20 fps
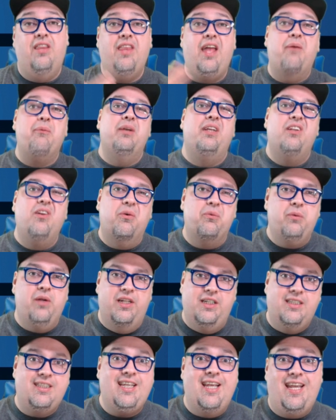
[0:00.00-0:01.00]
That way you don't run
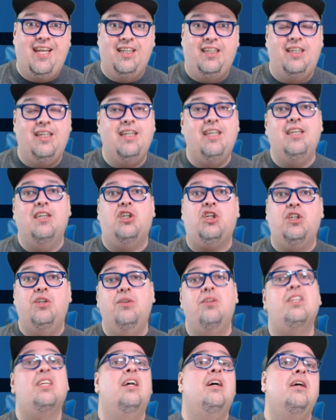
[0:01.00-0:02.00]
into any
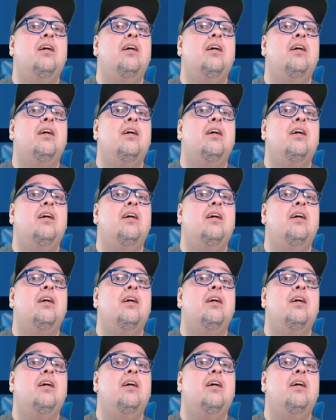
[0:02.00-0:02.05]
issues.